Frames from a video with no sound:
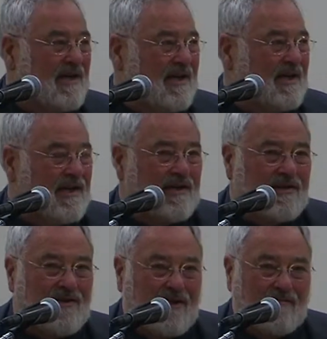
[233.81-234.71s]
and
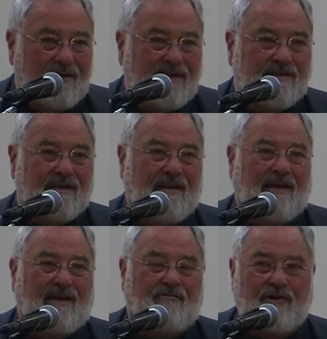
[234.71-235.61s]
economics
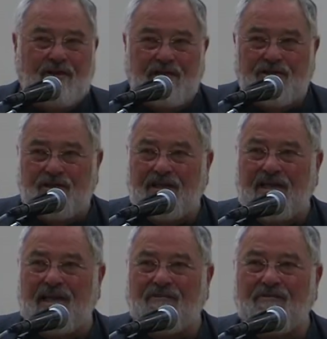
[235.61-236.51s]
and religion
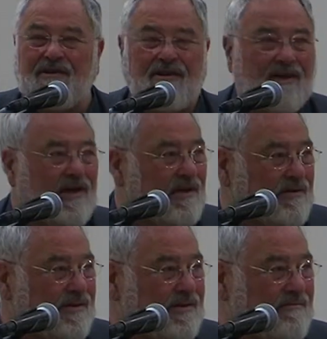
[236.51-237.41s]
and everything
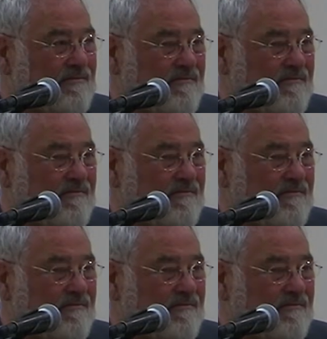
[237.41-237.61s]
else.